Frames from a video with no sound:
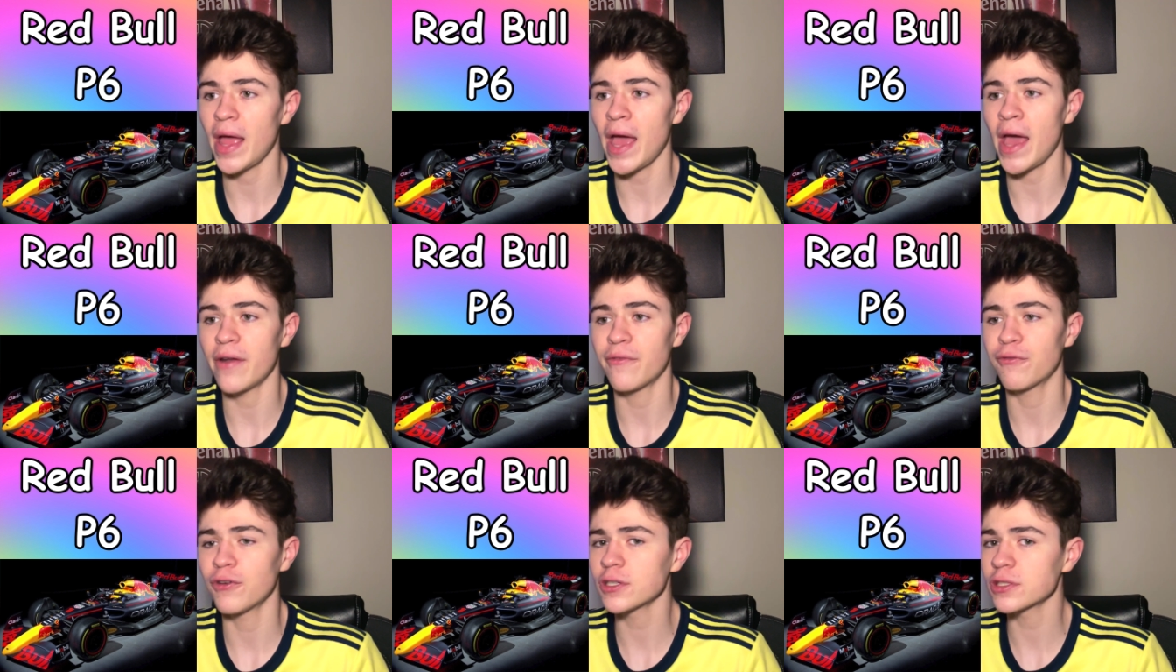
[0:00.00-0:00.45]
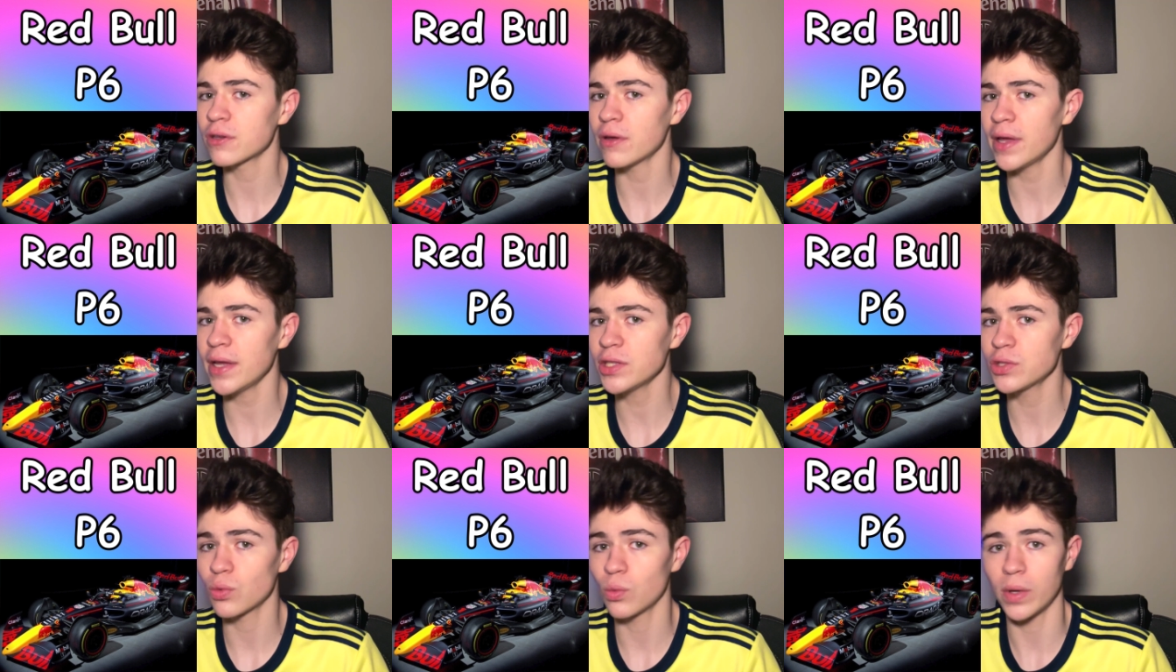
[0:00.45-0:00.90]
at first
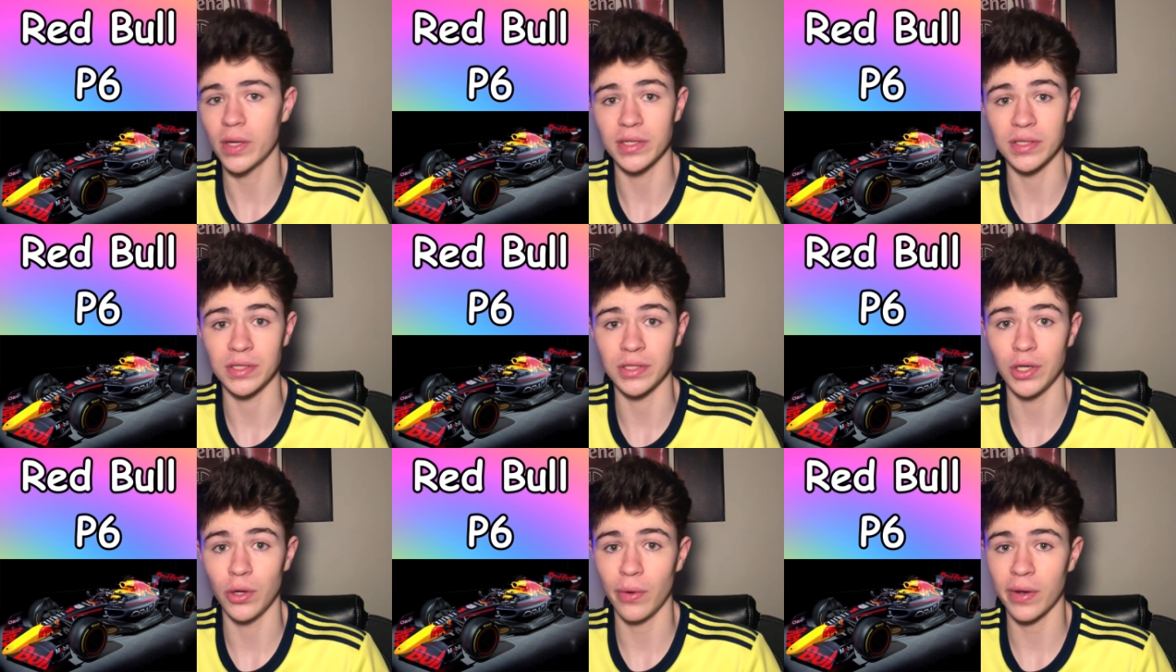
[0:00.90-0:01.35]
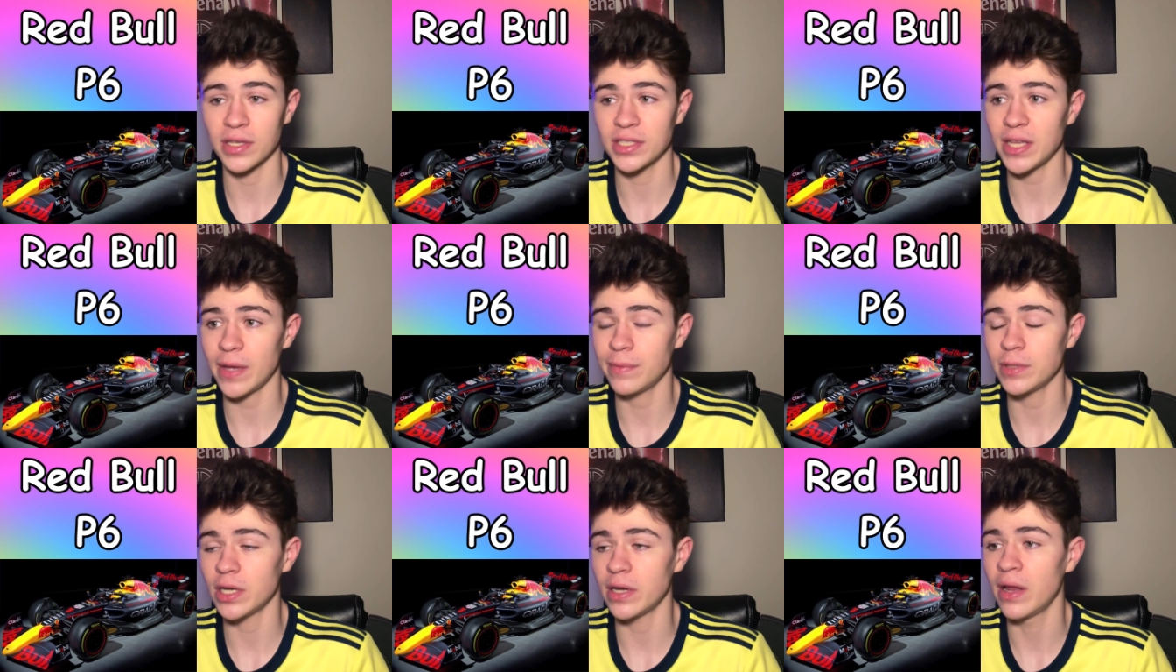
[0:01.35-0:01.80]
glance, was no
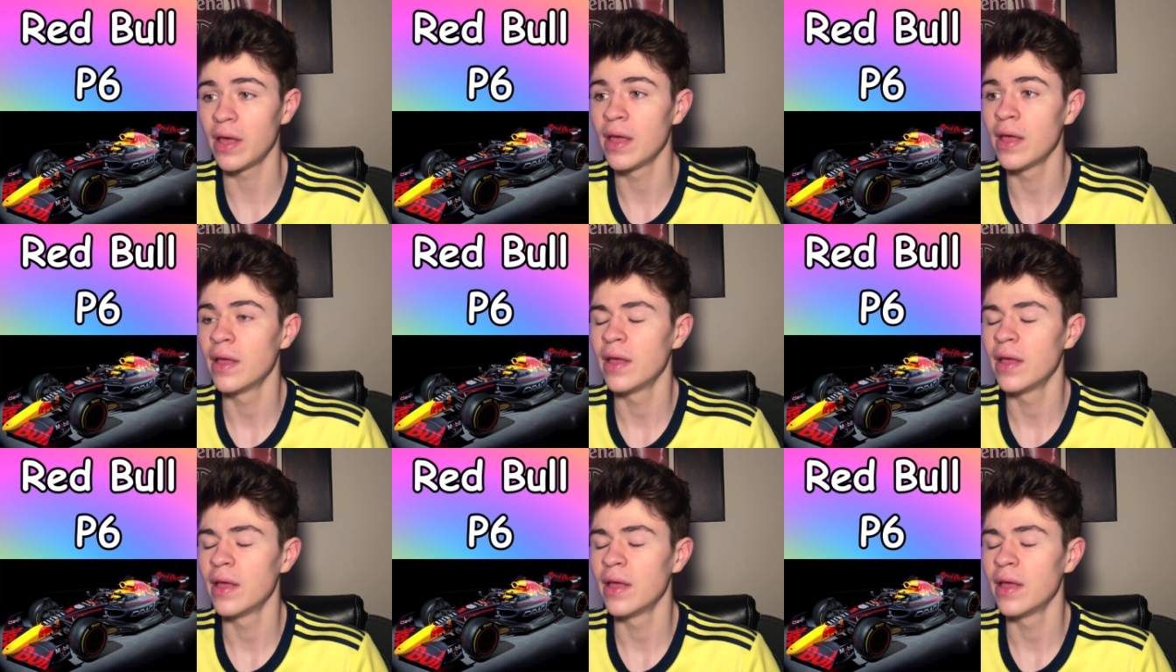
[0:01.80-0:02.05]
exception.